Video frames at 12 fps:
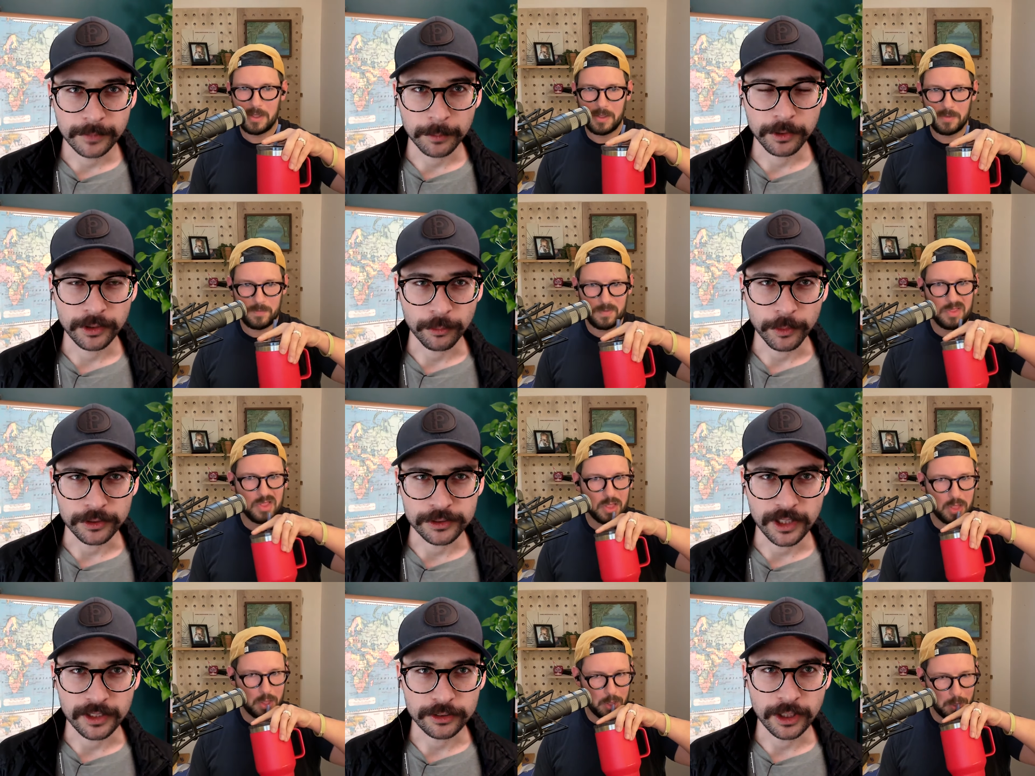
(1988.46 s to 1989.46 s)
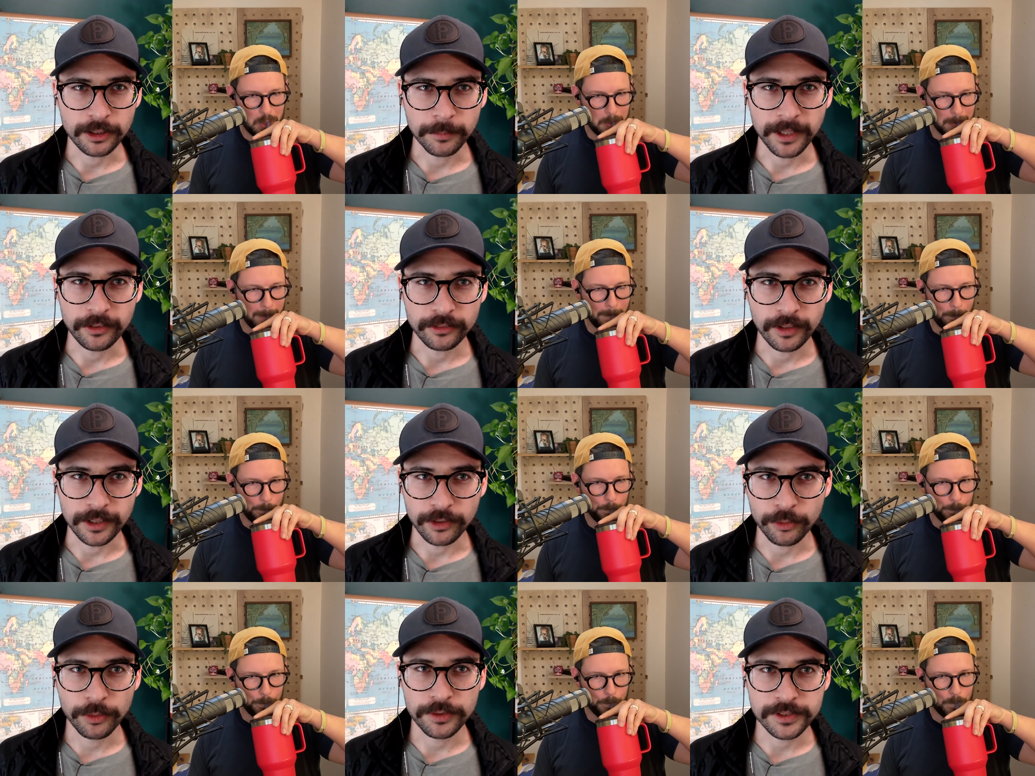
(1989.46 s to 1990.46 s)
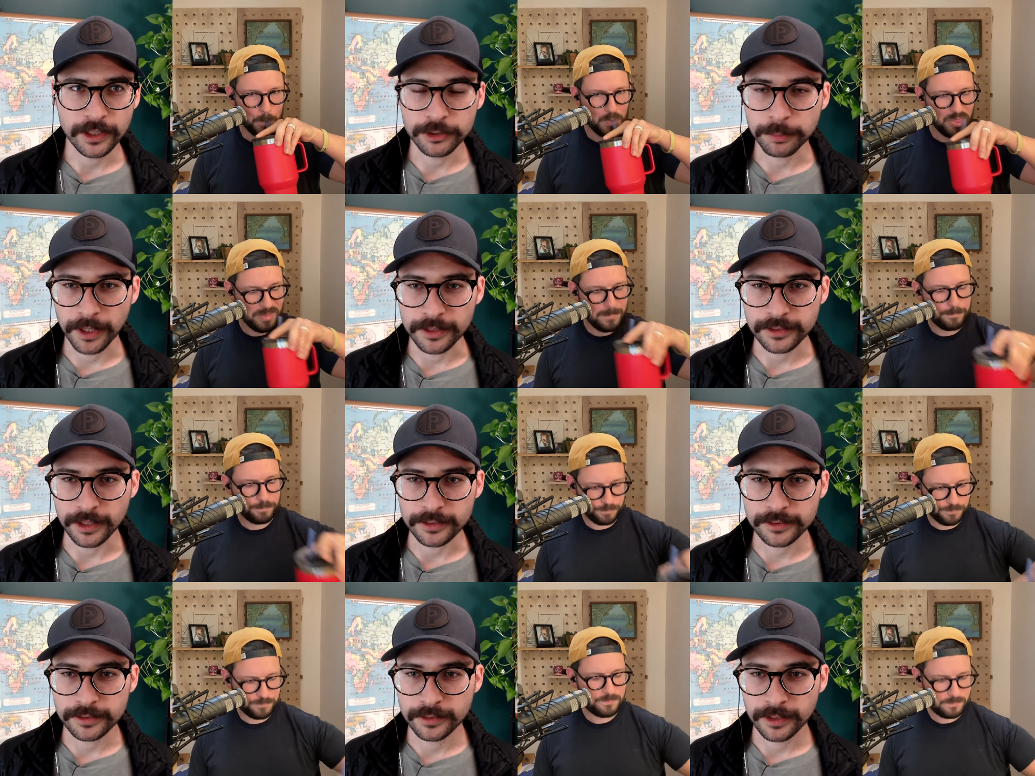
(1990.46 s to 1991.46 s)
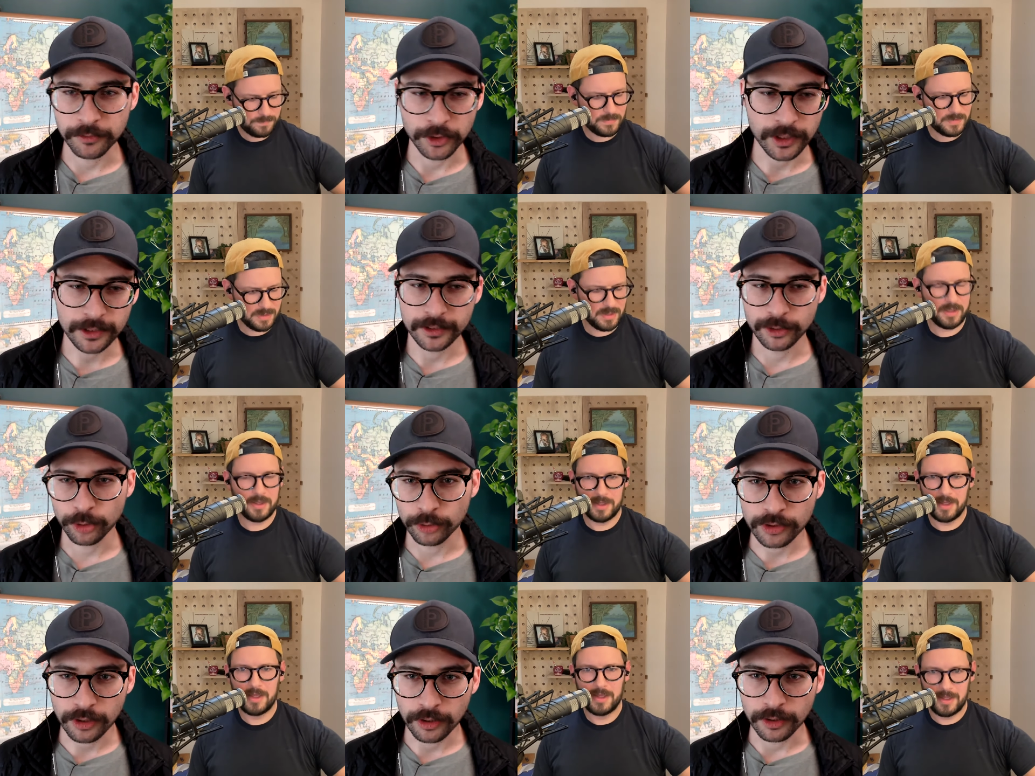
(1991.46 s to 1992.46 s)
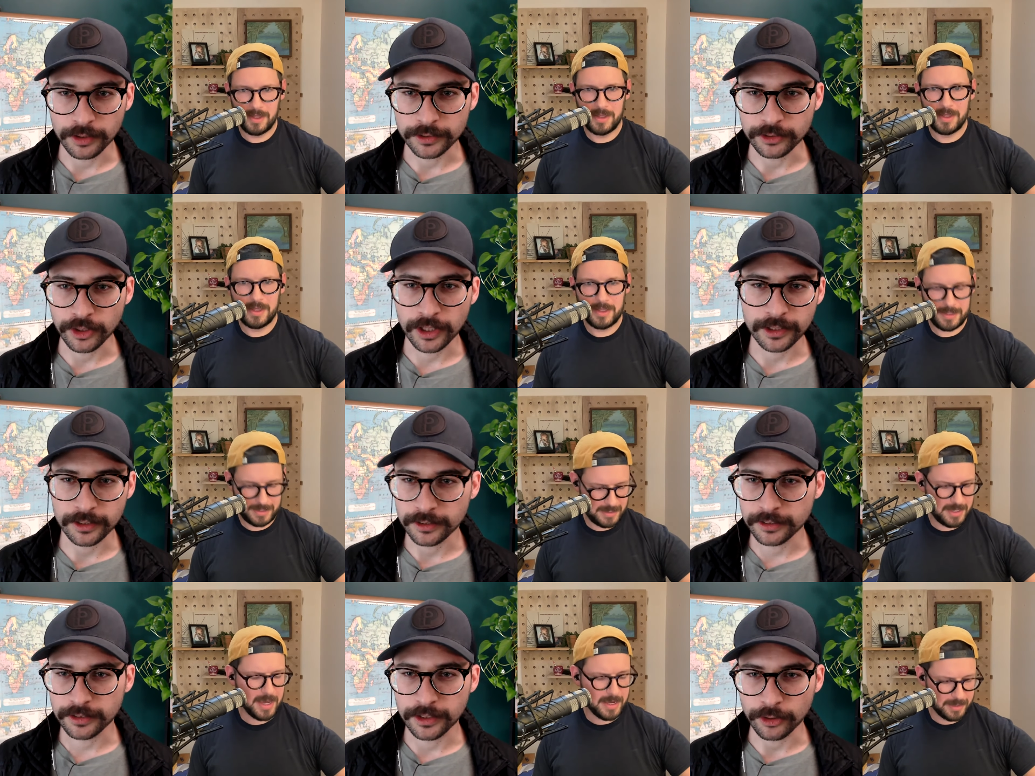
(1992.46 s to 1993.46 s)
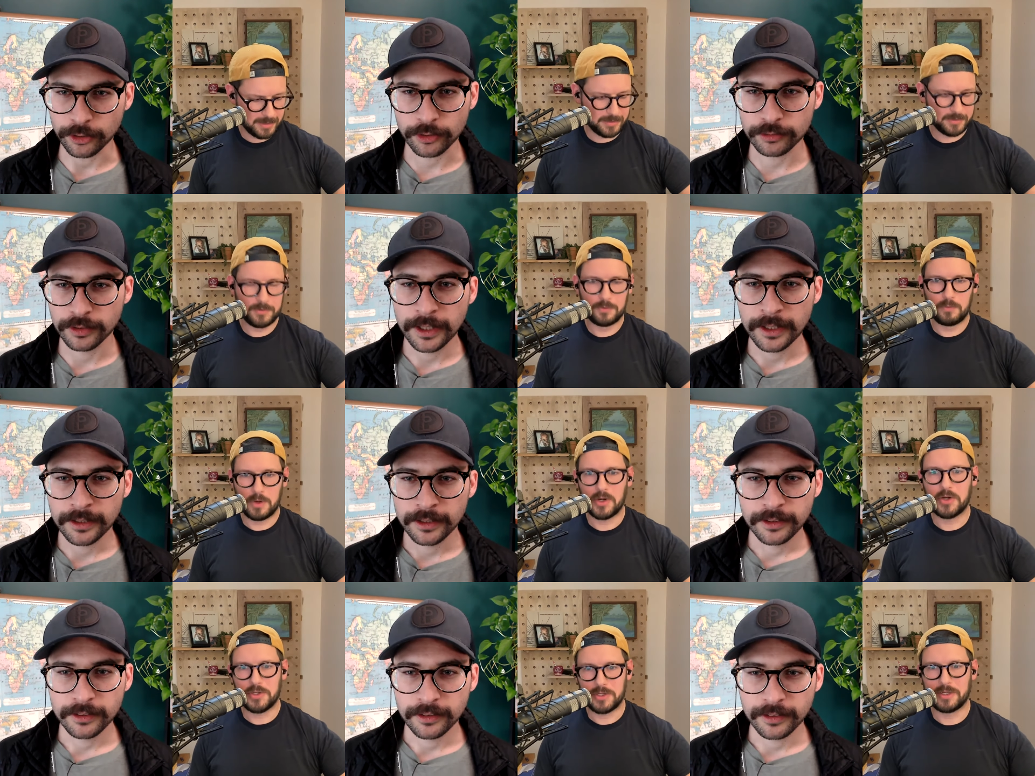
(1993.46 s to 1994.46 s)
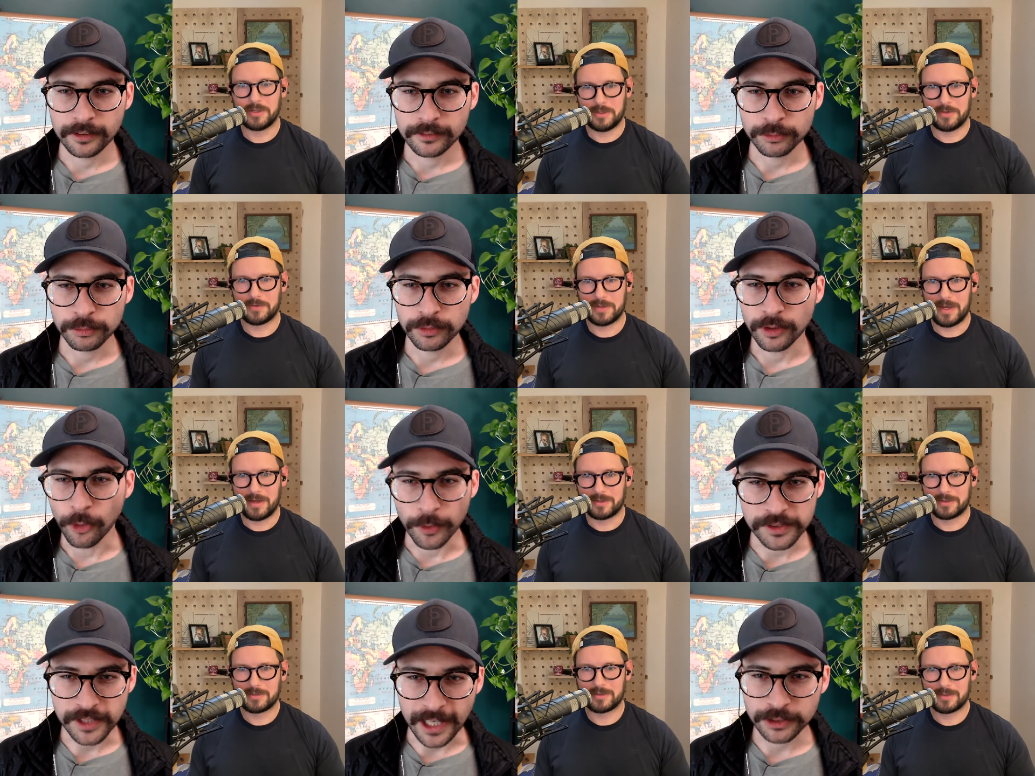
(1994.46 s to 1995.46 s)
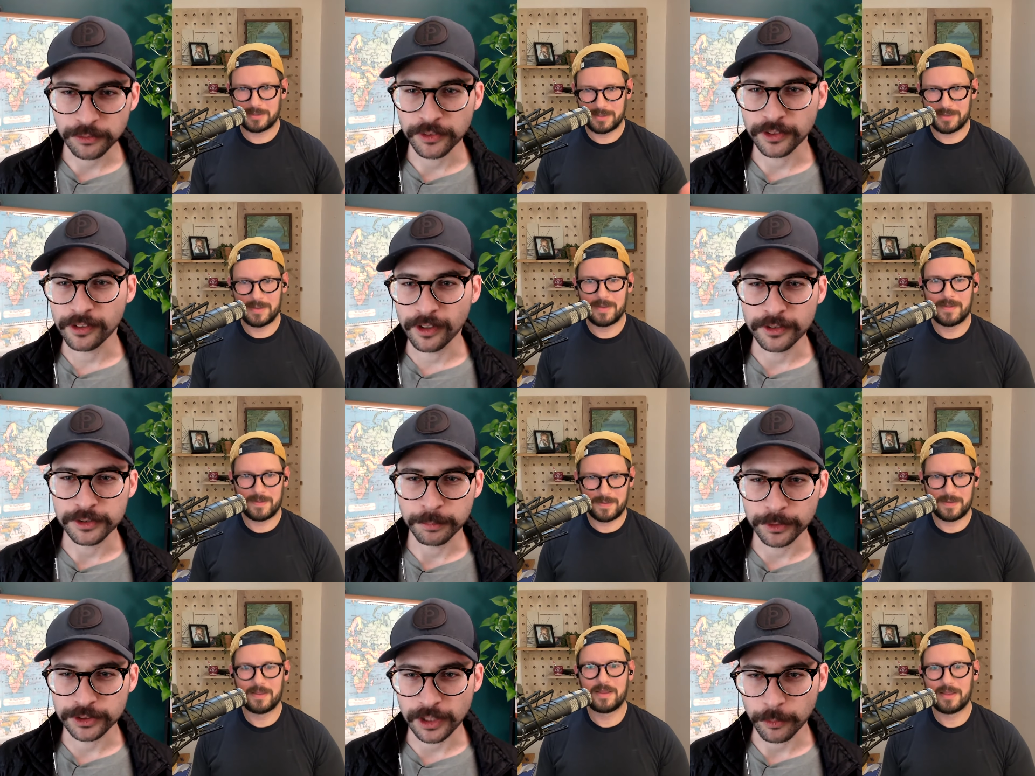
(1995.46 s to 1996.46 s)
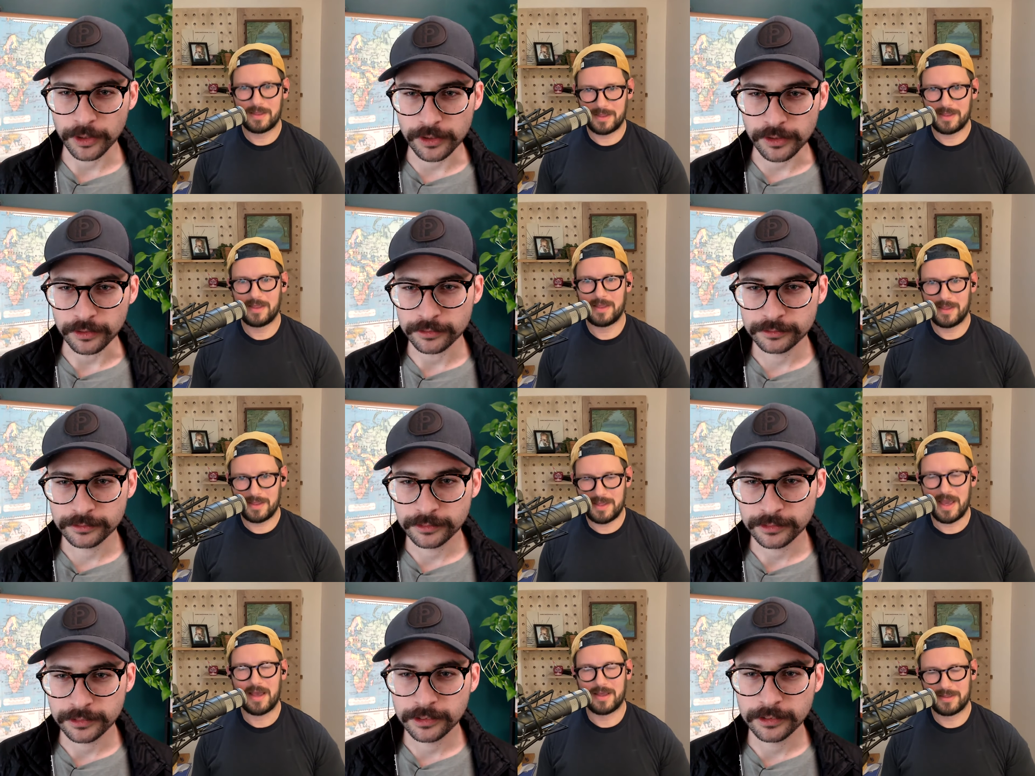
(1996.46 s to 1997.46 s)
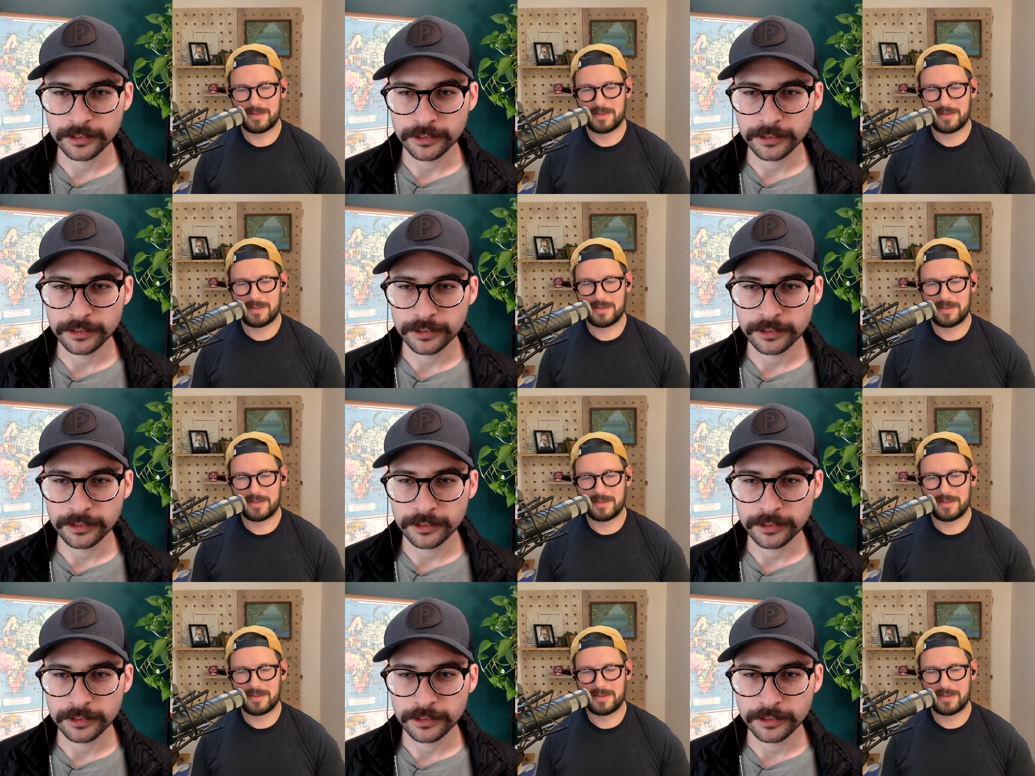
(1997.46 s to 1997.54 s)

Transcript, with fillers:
Speaker 1: i'm clear on what you're saying you're talking uh-huh. about uh -huh. like through the sales process if you're not going to cold call and you're not going to yeah. you know
Speaker 2: what are you going to do yeah always
Speaker 1: ask for the close and push that what do you do yeah